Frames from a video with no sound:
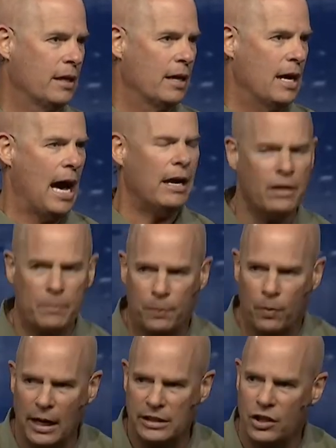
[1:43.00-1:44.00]
How do you
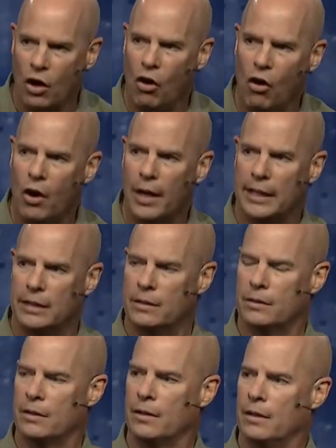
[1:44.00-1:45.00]
press on
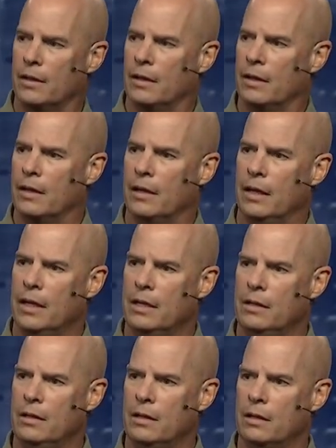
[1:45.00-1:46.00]

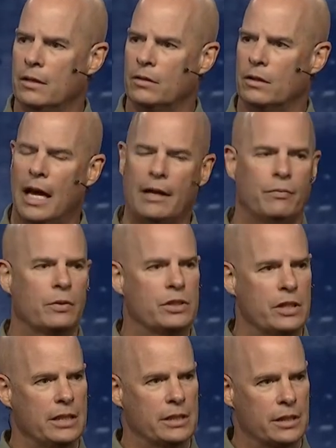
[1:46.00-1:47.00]
in your life with
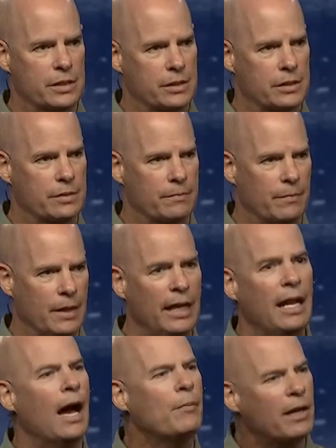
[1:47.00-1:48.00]
Jesus? And
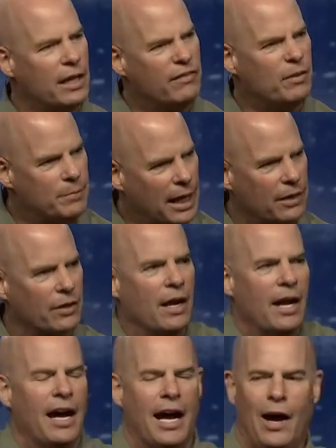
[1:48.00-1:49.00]
how about even better?
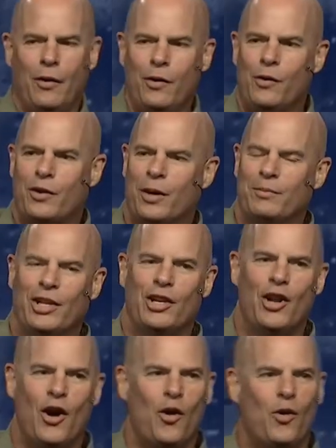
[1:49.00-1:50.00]
How do you come to
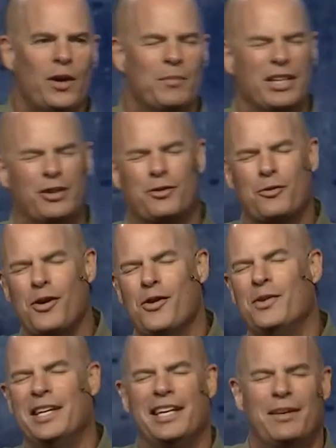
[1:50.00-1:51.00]
know him and grow
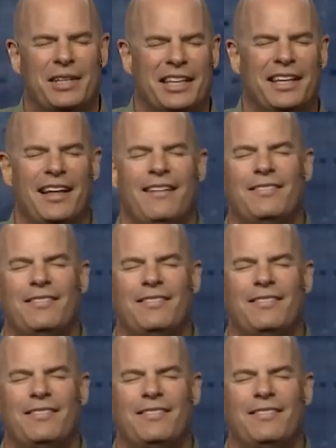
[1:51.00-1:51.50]
in him and love